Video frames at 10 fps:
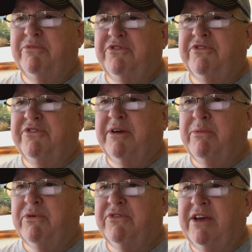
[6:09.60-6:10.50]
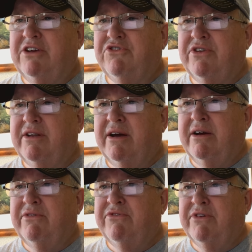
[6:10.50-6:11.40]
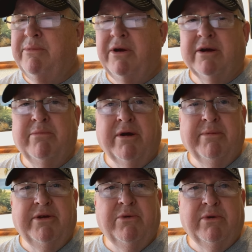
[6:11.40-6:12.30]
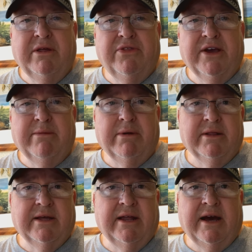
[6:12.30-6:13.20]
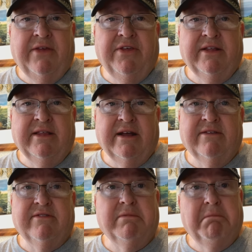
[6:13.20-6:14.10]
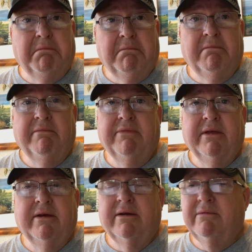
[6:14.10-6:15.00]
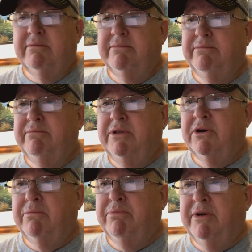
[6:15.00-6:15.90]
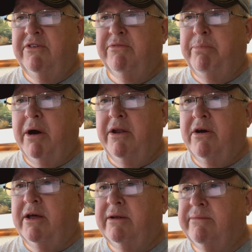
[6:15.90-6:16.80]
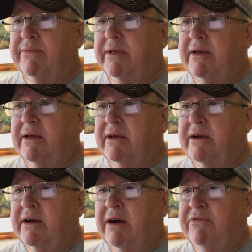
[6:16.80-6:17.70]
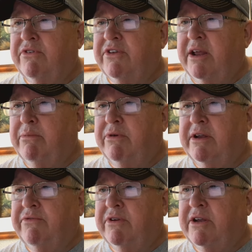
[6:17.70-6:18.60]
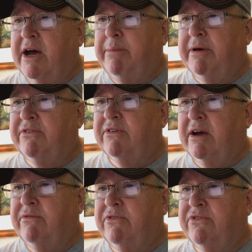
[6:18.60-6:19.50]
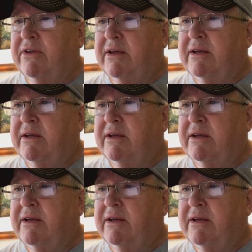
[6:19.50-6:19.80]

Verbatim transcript: summarization of American barbecue. What do you think about that? I think that's, you know, pretty spot on. Covers a number of different topics, covers